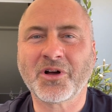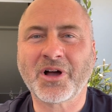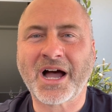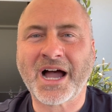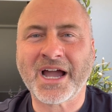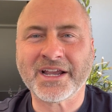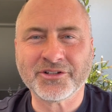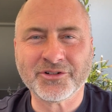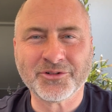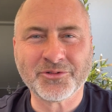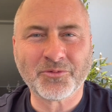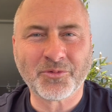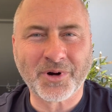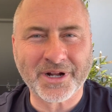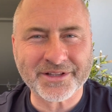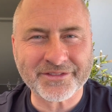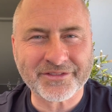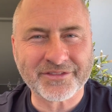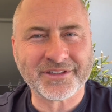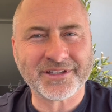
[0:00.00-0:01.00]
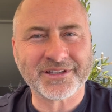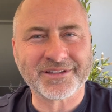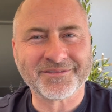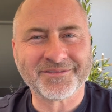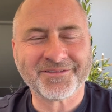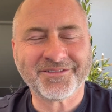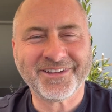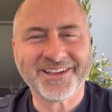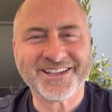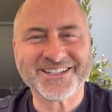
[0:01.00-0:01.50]
I know one thing,
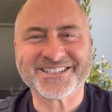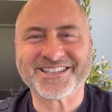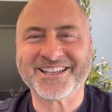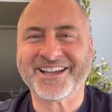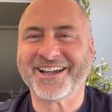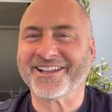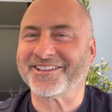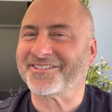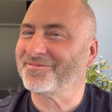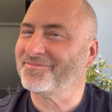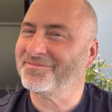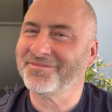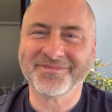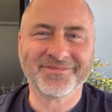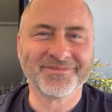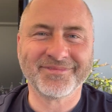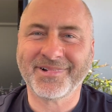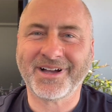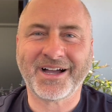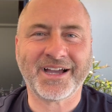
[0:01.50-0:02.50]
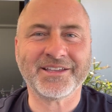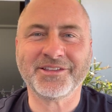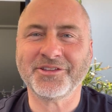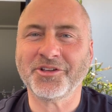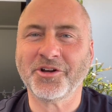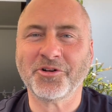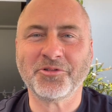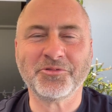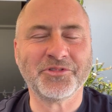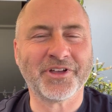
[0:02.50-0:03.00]
is that I
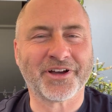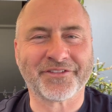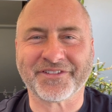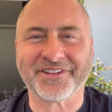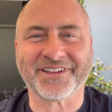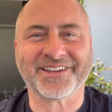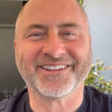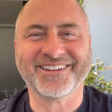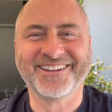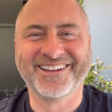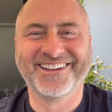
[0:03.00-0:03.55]
know nothing.